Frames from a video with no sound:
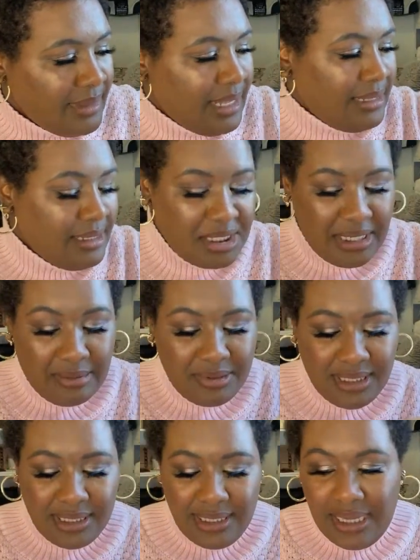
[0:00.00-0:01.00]
And that I was
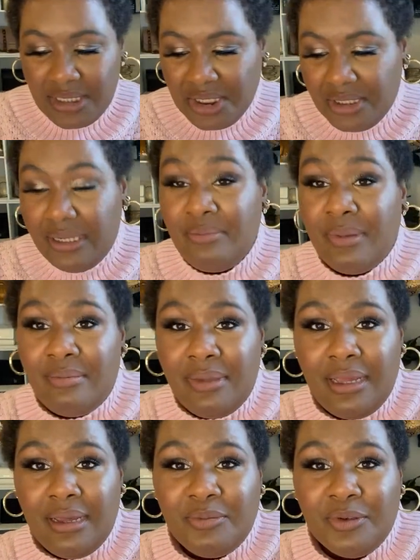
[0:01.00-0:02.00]
going to catch her in my
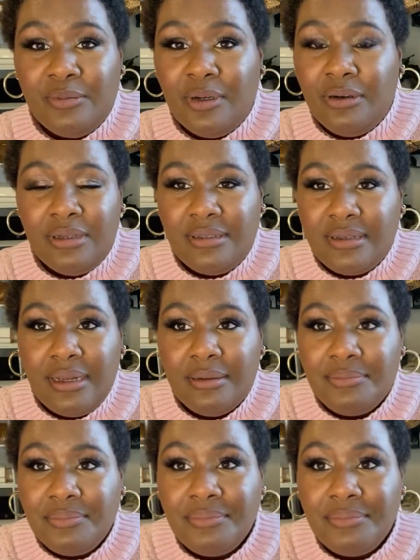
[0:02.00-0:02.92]
makeup room all the time.